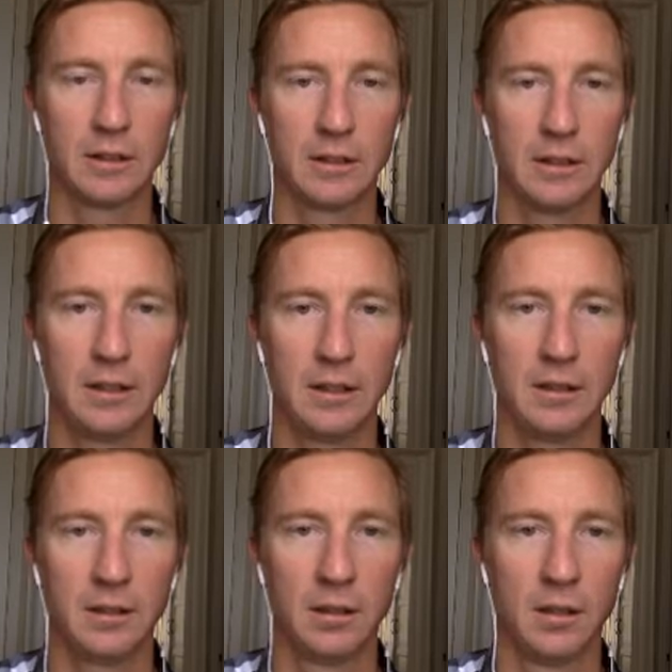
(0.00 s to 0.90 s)
the
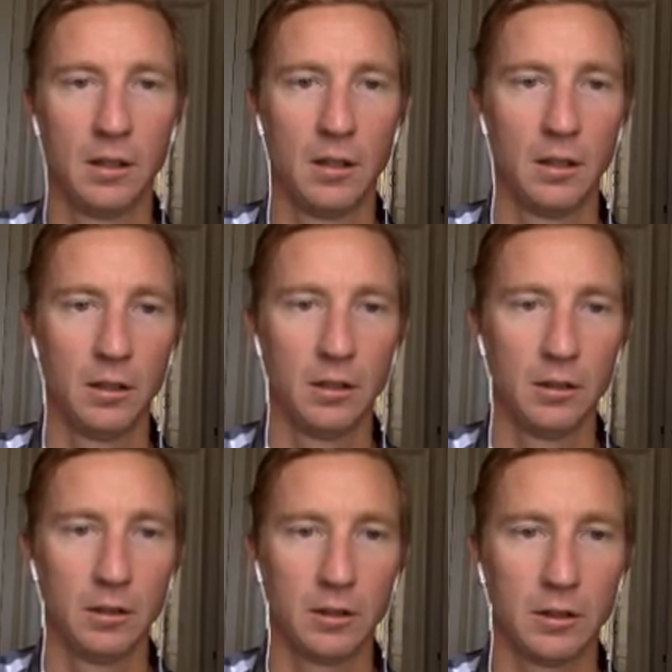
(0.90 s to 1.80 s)
king.
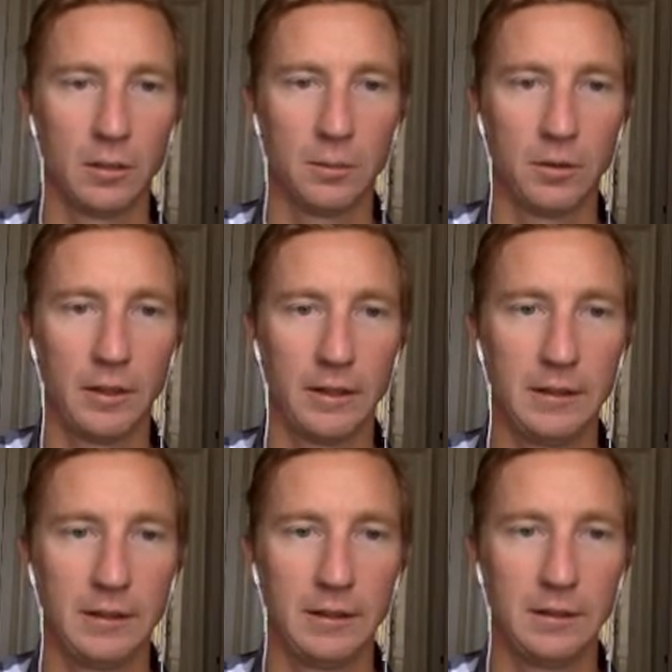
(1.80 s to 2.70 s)
Here are a couple
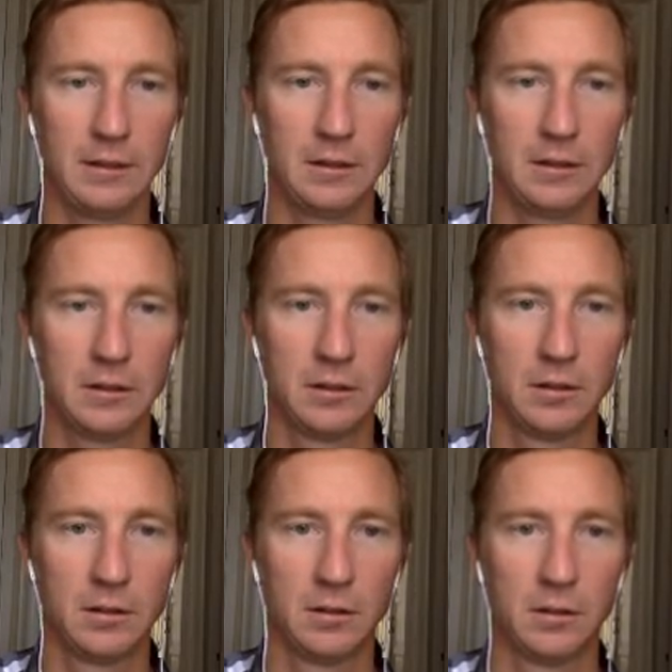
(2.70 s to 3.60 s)
ideas.
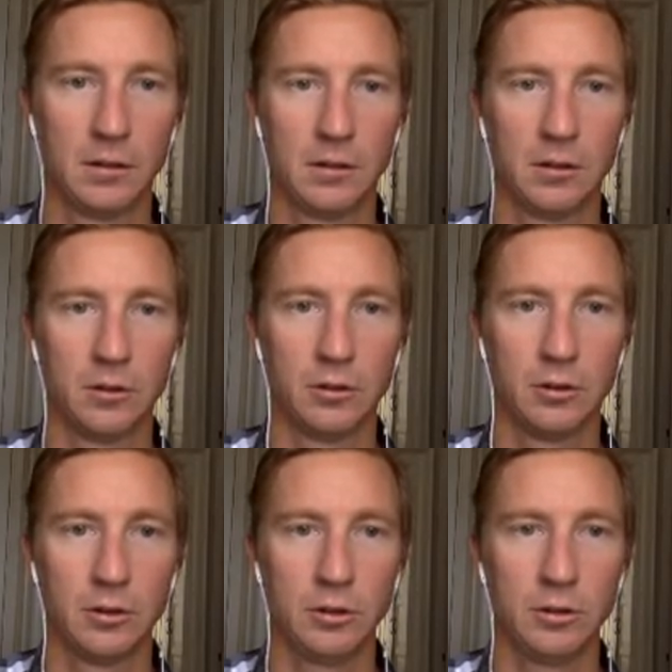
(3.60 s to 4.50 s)

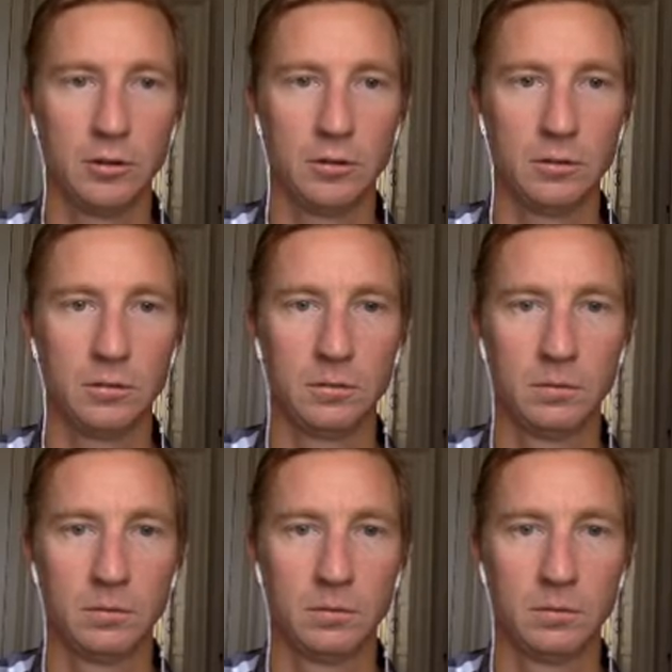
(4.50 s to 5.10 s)
Two.